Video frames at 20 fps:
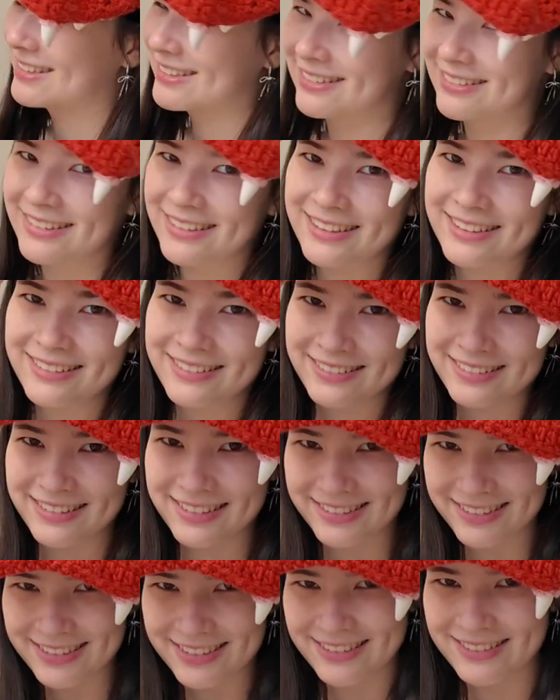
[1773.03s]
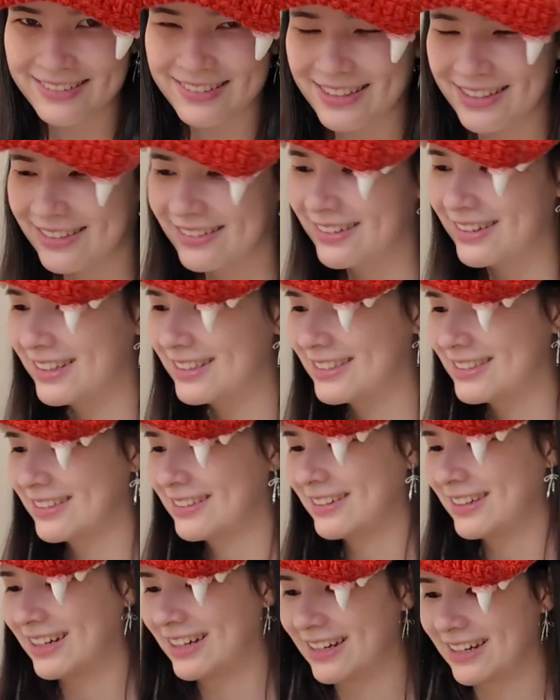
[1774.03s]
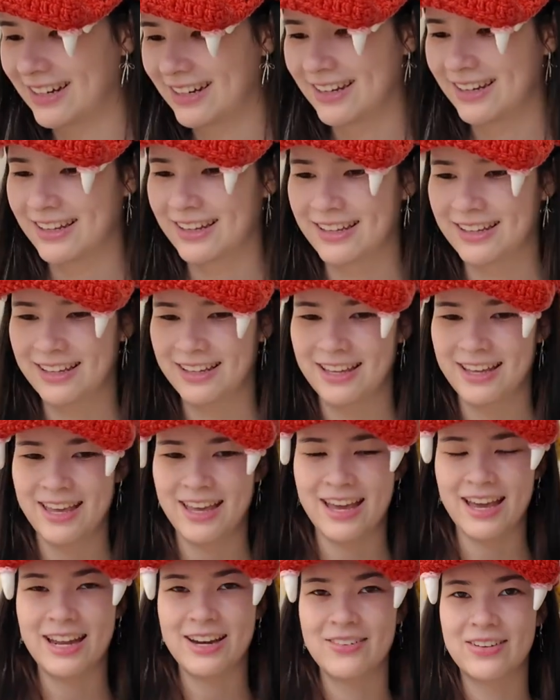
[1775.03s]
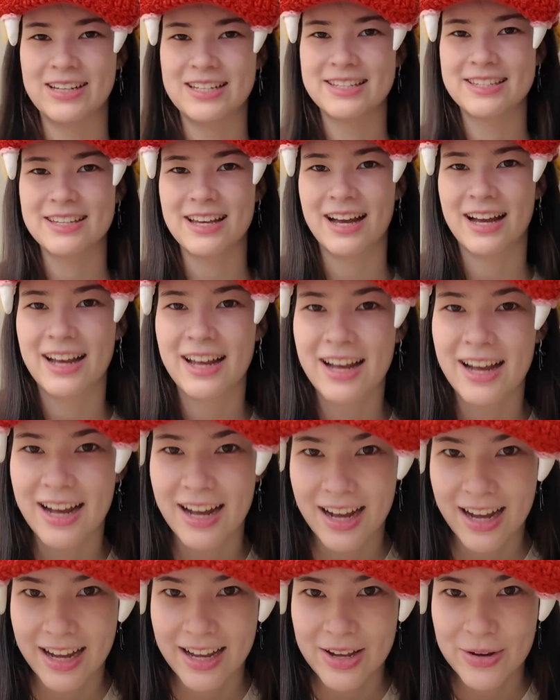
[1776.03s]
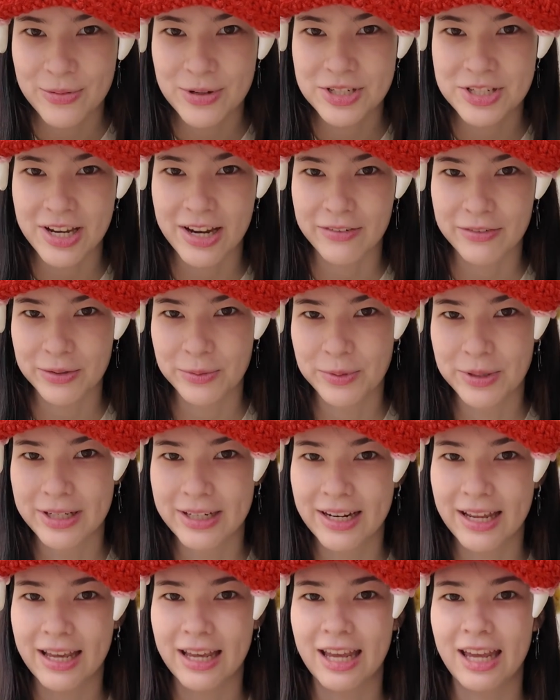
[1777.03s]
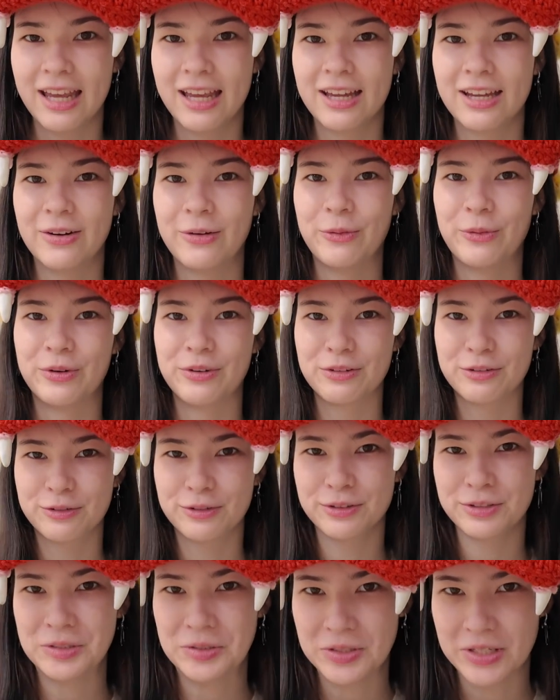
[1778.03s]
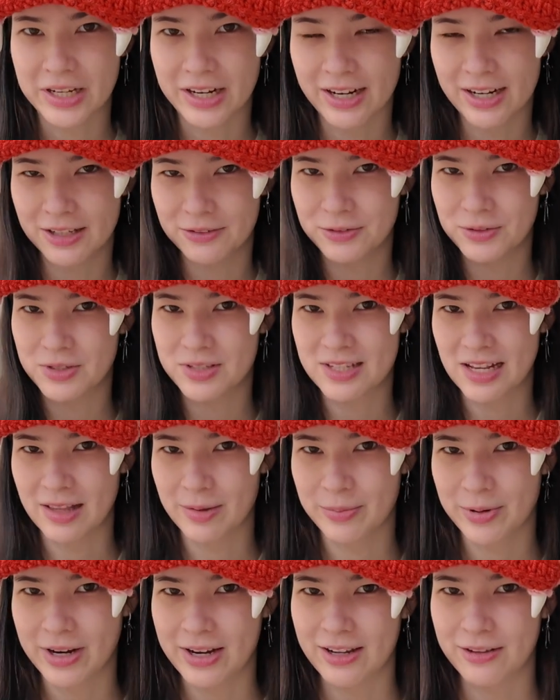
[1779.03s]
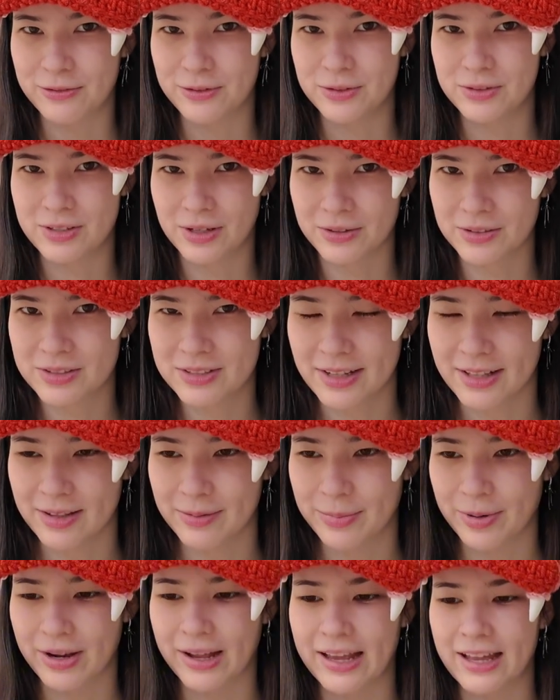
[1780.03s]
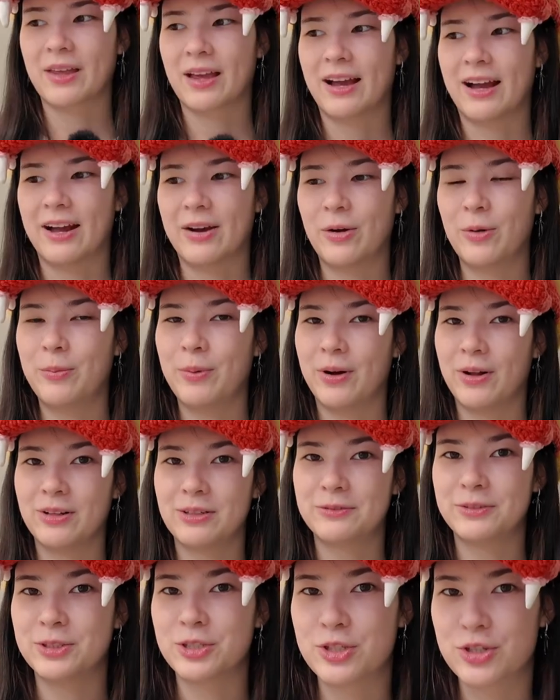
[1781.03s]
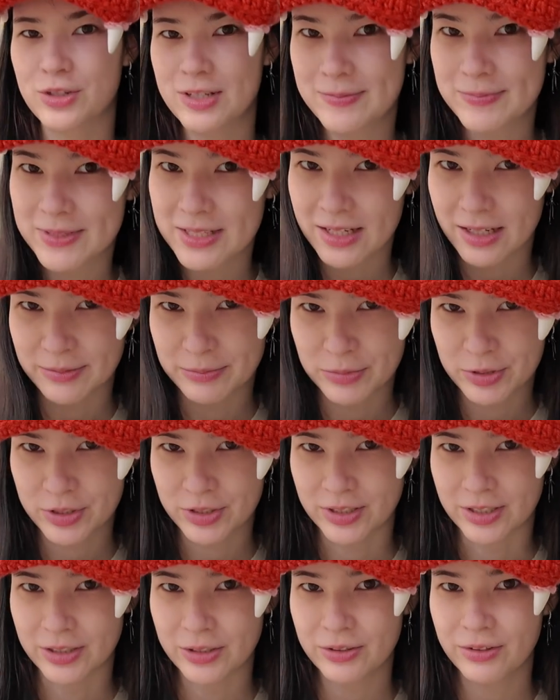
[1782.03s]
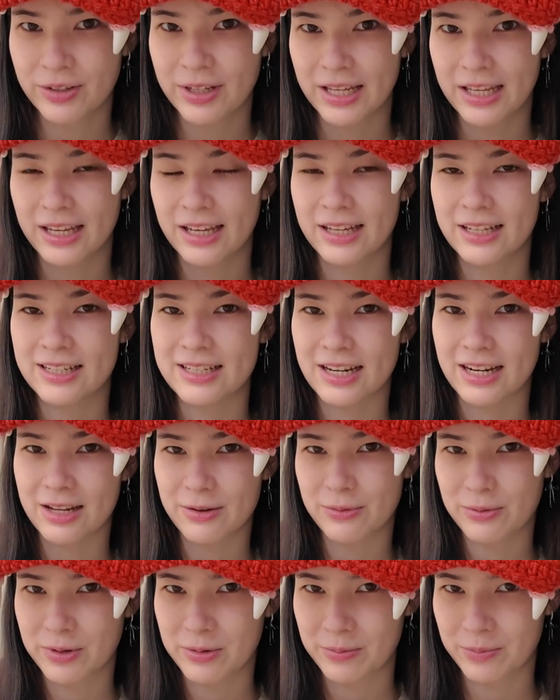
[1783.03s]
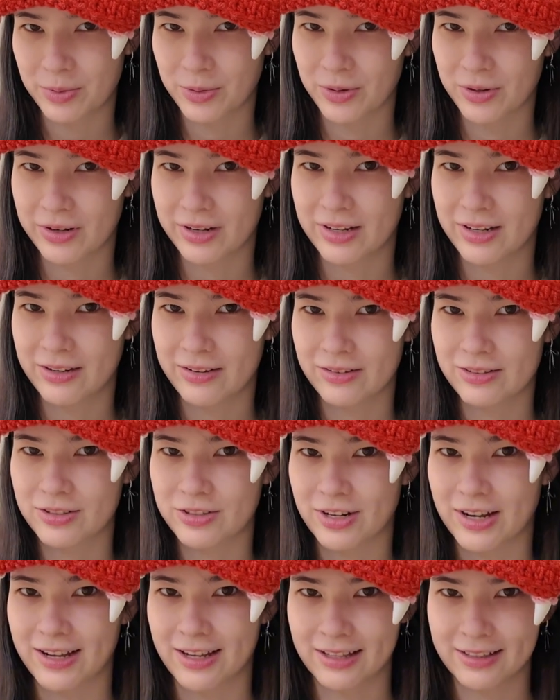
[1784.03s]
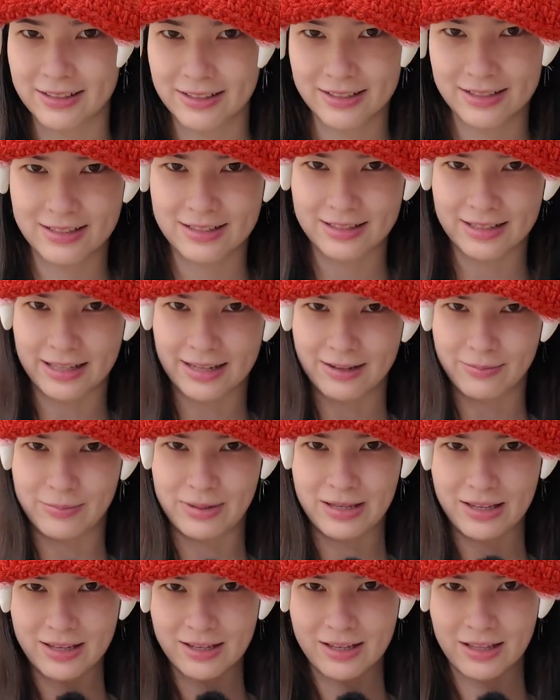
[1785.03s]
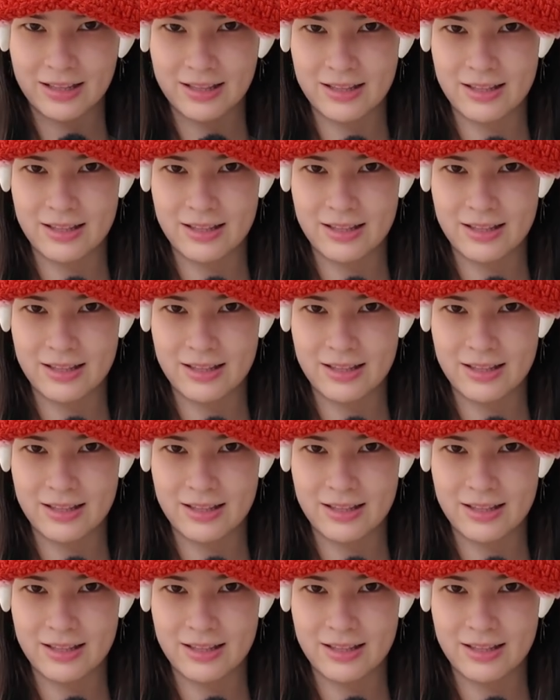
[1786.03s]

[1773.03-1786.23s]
so cute. This is so cute. It's so good. Anyways, I wish everyone a wonderful new year. If you celebrate, if you don't celebrate, I hope all of your dreams come true. And anyone born in Year of the Dragon, like me,